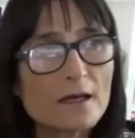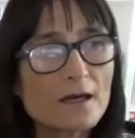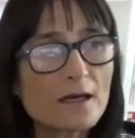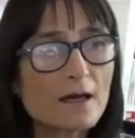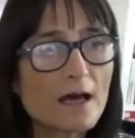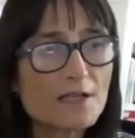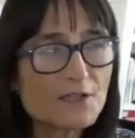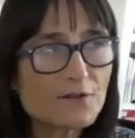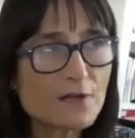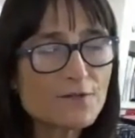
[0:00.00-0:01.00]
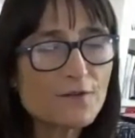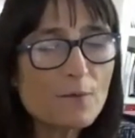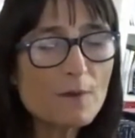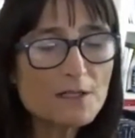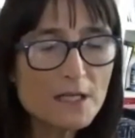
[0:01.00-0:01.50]
as
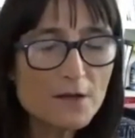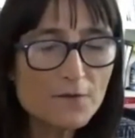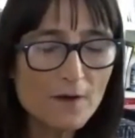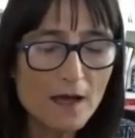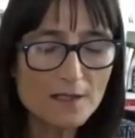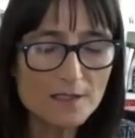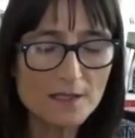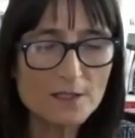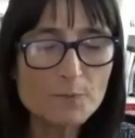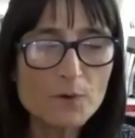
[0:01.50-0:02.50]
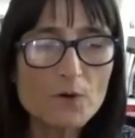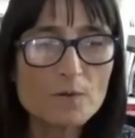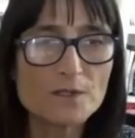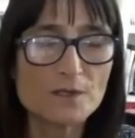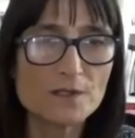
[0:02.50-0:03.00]
transformative as it
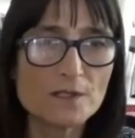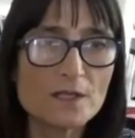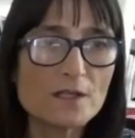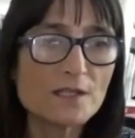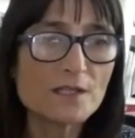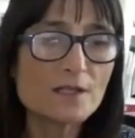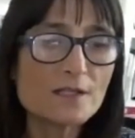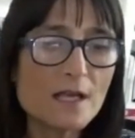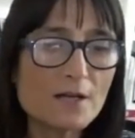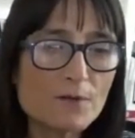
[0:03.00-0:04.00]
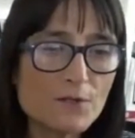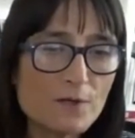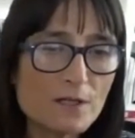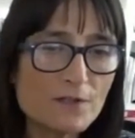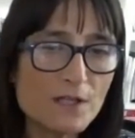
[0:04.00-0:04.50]
promises, in the sense that
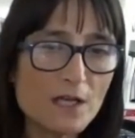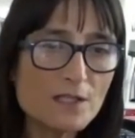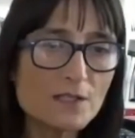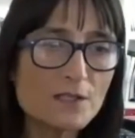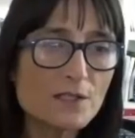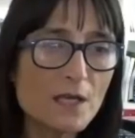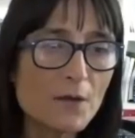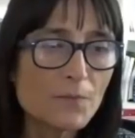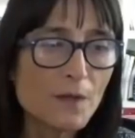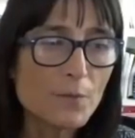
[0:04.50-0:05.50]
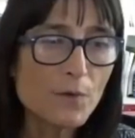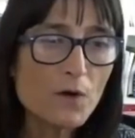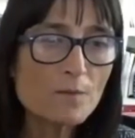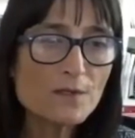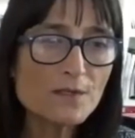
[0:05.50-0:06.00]
restorative justice
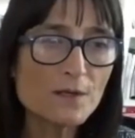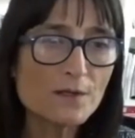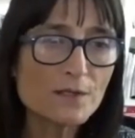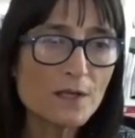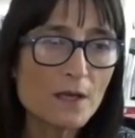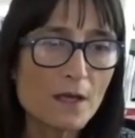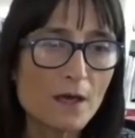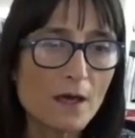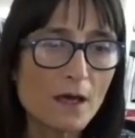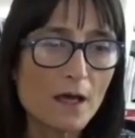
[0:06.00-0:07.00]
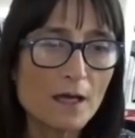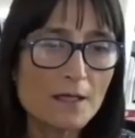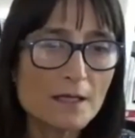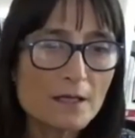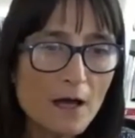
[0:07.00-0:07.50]
promises an
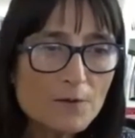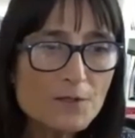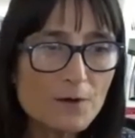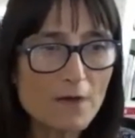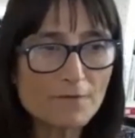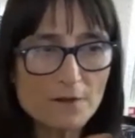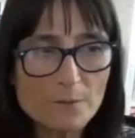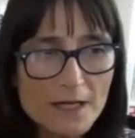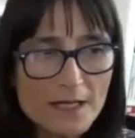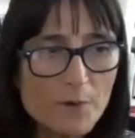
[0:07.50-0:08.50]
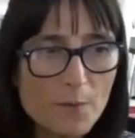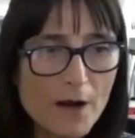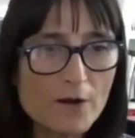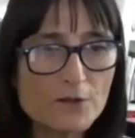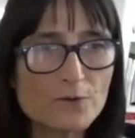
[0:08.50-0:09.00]
encounter after many
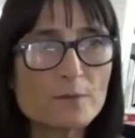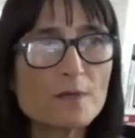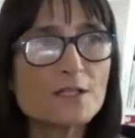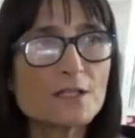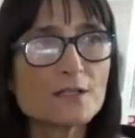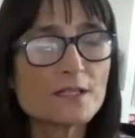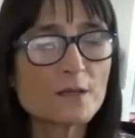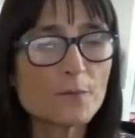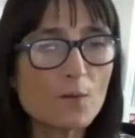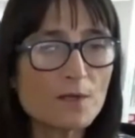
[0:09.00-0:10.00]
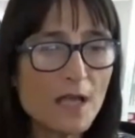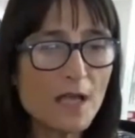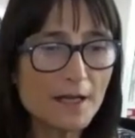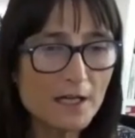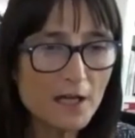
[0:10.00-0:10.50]
preparatory meetings, promise
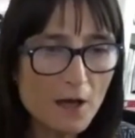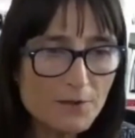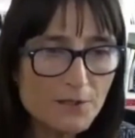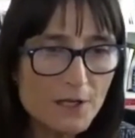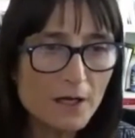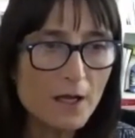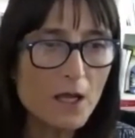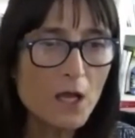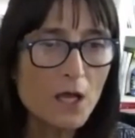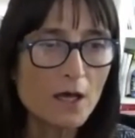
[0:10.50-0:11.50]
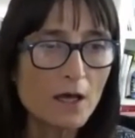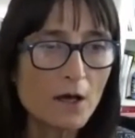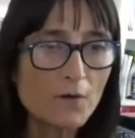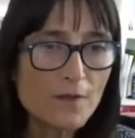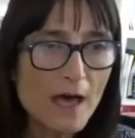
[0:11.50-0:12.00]
an encounter
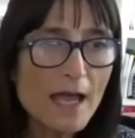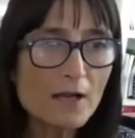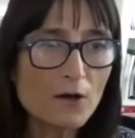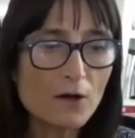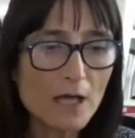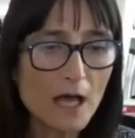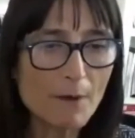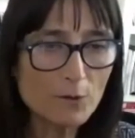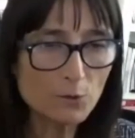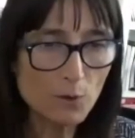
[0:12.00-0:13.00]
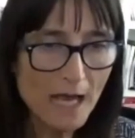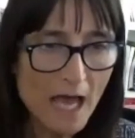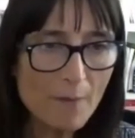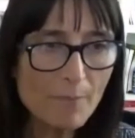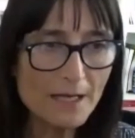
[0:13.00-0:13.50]
of dialogue about what
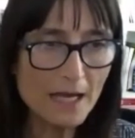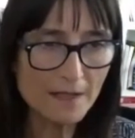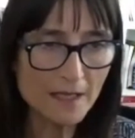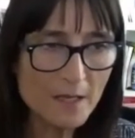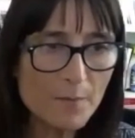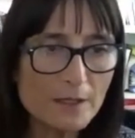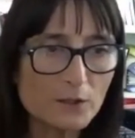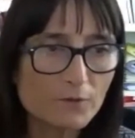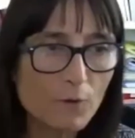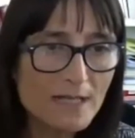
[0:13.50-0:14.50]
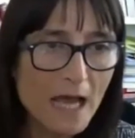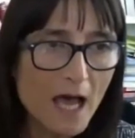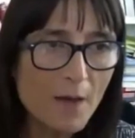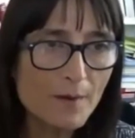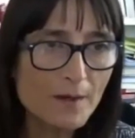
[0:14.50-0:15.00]
happened and the impact of what
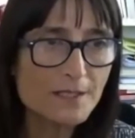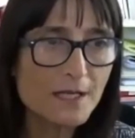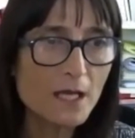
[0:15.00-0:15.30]
happened